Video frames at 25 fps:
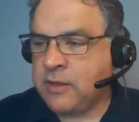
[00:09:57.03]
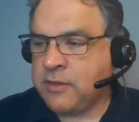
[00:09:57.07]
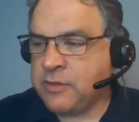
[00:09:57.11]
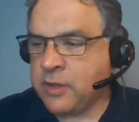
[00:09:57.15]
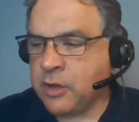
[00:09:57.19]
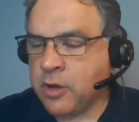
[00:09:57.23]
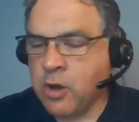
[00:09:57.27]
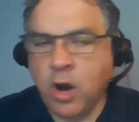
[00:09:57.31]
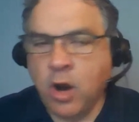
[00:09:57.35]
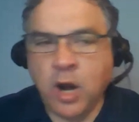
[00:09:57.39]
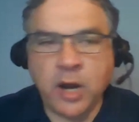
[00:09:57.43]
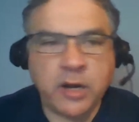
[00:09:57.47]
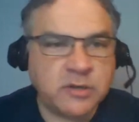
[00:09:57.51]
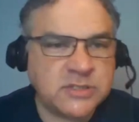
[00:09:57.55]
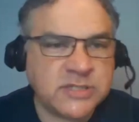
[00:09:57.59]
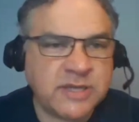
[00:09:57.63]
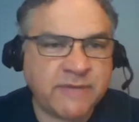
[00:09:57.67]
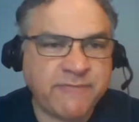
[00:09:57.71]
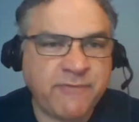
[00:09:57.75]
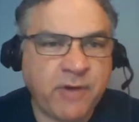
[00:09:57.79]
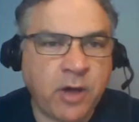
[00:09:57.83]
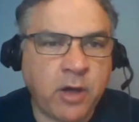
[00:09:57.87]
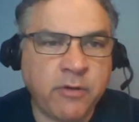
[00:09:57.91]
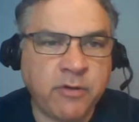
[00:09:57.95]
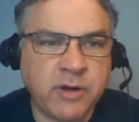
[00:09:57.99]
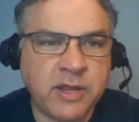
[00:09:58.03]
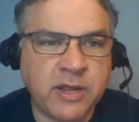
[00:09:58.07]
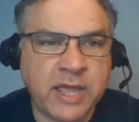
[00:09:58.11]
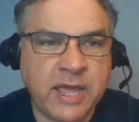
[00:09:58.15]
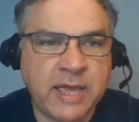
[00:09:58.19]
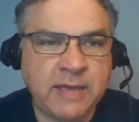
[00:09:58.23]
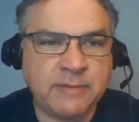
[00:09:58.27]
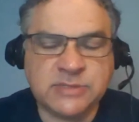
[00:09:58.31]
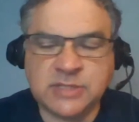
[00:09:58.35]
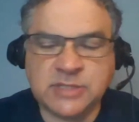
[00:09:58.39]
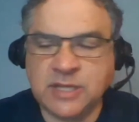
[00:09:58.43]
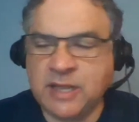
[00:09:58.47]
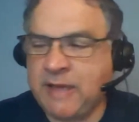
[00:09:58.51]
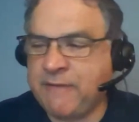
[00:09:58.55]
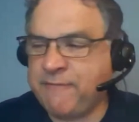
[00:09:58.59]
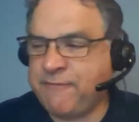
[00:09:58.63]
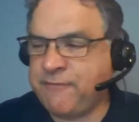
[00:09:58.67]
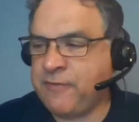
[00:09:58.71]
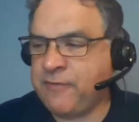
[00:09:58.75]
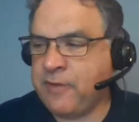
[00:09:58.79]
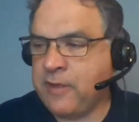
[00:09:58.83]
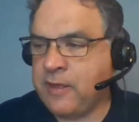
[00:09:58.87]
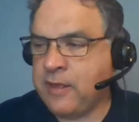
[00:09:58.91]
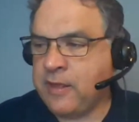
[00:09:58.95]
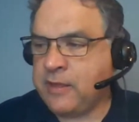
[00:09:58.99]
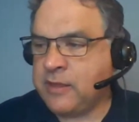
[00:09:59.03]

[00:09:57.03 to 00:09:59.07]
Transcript: The Cardinals have 100 games left.